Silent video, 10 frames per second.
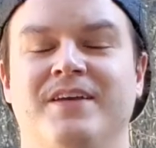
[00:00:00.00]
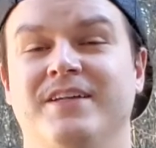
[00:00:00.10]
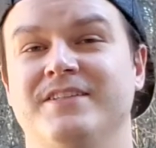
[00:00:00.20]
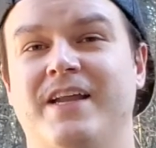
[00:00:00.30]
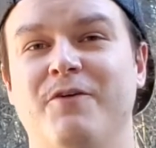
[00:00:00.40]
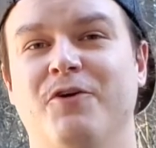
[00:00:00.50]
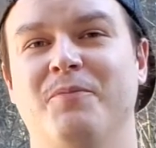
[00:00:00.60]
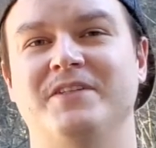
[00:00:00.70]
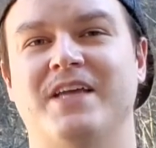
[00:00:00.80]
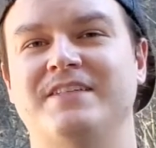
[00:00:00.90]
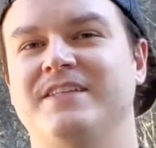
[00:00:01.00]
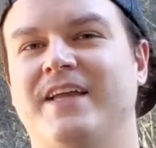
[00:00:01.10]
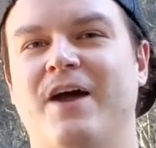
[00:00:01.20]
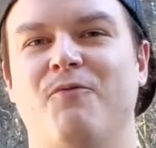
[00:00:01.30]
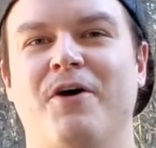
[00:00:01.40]
Today we're going to be testing
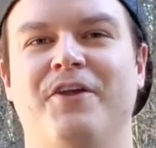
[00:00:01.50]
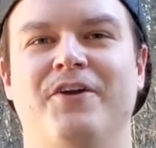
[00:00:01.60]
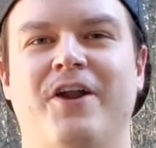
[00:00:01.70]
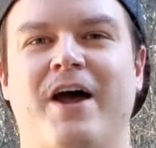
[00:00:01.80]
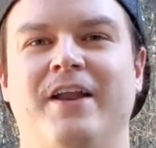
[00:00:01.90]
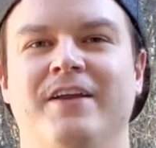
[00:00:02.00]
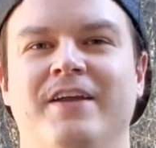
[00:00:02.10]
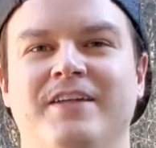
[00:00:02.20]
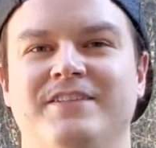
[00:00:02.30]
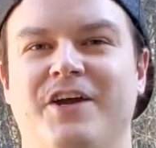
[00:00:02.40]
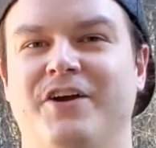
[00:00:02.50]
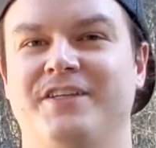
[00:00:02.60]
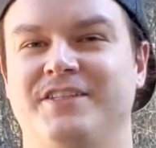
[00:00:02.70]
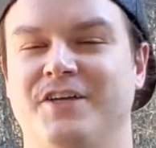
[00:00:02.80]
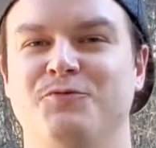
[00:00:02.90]
out whether or not dairy
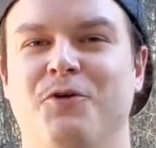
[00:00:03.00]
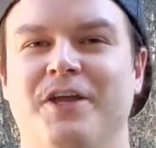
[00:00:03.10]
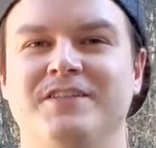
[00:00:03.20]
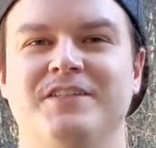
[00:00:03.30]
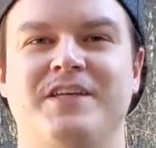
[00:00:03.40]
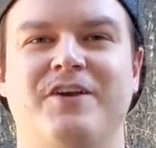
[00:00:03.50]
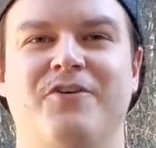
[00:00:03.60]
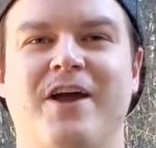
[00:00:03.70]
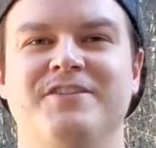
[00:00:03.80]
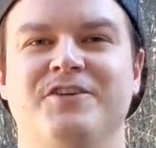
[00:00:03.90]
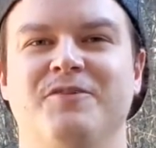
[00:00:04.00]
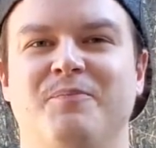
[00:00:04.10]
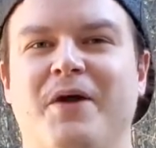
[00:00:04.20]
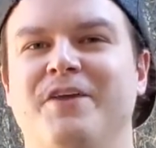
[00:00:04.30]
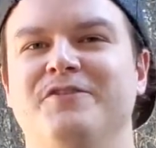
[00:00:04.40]
does work as a tenderizer
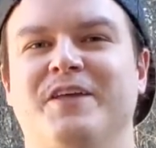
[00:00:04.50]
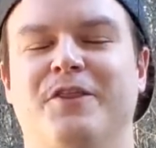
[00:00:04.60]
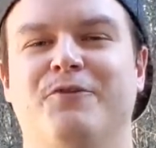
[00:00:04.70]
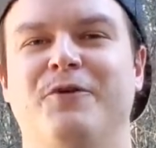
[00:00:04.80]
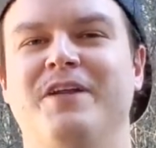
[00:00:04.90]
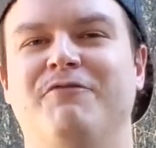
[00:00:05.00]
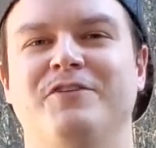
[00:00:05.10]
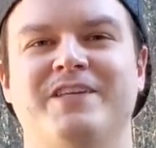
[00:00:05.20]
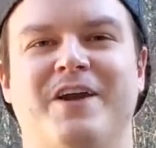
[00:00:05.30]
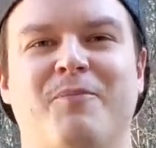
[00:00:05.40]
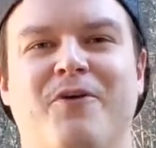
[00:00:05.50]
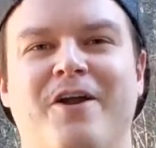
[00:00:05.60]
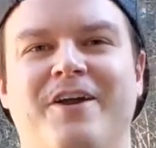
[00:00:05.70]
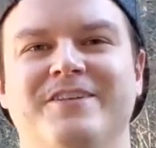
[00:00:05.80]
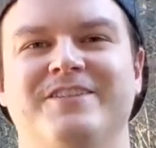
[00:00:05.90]
by using 3 different dairy
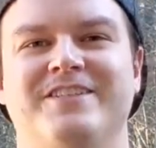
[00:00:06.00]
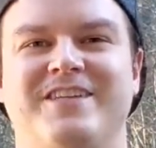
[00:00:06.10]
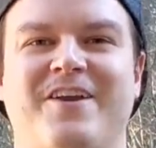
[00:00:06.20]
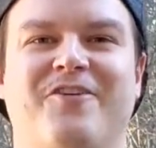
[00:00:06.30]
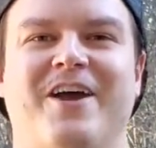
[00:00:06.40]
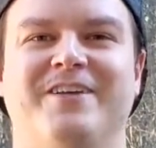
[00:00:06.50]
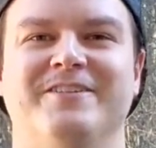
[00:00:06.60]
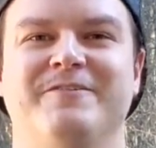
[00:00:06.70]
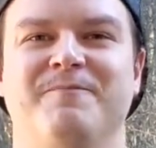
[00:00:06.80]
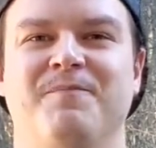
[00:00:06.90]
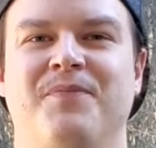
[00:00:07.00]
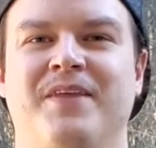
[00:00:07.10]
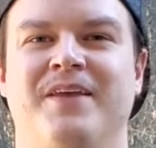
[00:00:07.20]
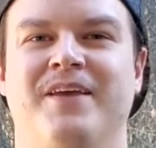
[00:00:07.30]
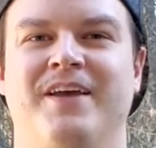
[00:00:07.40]
products to tenderize.
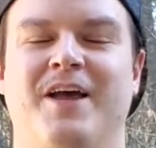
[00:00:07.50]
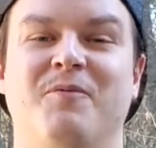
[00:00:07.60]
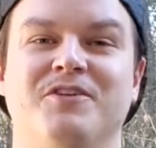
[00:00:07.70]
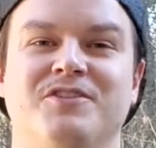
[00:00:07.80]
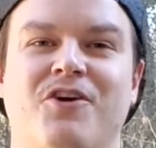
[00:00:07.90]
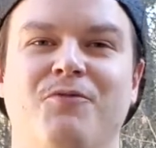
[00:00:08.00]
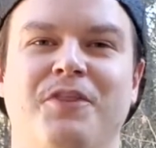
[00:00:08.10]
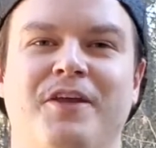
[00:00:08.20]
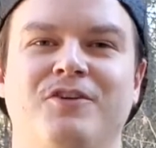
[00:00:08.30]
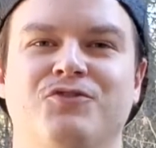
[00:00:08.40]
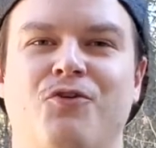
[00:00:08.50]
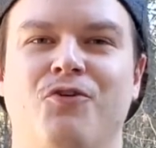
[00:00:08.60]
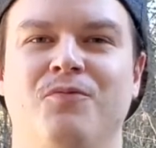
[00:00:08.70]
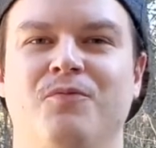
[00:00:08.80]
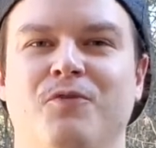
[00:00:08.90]
I'm going to start with the
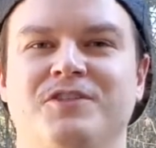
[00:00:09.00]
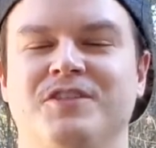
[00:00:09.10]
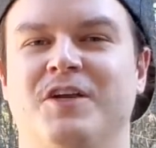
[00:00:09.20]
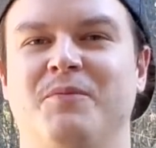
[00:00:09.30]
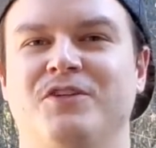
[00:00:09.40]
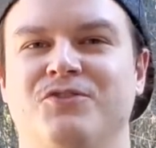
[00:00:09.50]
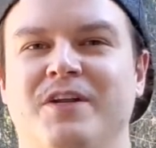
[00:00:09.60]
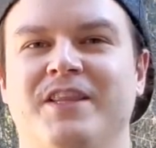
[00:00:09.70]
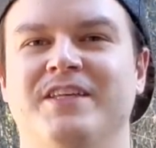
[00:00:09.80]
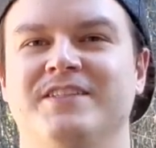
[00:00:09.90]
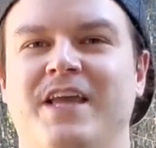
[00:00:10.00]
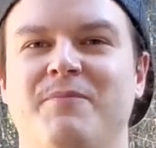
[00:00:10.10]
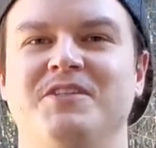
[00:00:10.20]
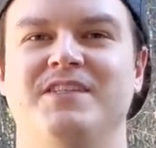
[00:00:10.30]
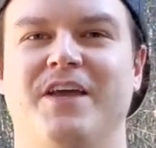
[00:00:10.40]
control, which is going to be treated the same
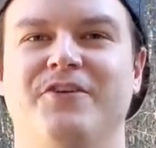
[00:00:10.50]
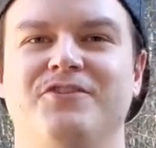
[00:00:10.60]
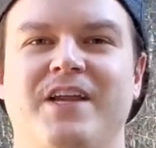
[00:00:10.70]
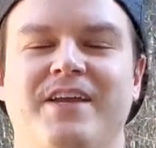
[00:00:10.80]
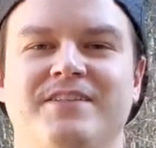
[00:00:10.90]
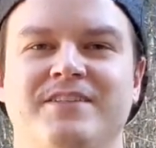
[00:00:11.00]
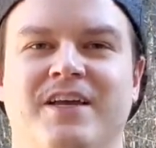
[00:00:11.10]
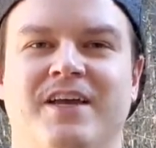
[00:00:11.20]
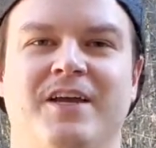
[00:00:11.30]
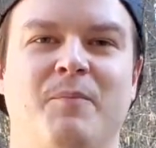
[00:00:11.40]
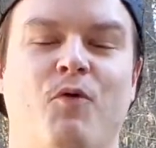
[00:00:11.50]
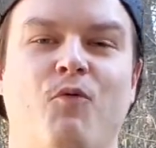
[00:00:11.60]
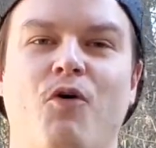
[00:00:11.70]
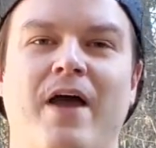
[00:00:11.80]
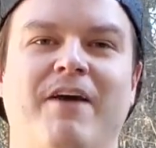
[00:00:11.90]
as the other steaks, but
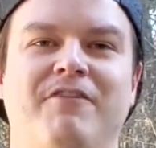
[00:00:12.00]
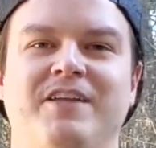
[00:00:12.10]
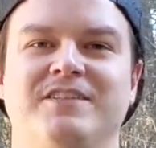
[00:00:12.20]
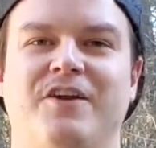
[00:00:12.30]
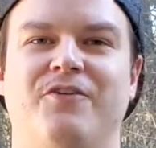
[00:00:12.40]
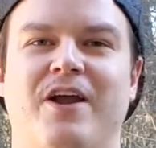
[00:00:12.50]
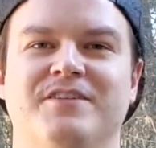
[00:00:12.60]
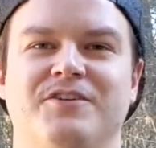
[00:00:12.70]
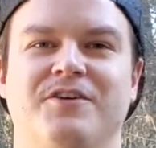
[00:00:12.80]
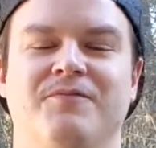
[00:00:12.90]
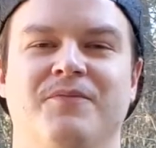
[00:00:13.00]
won't have any tenderizer.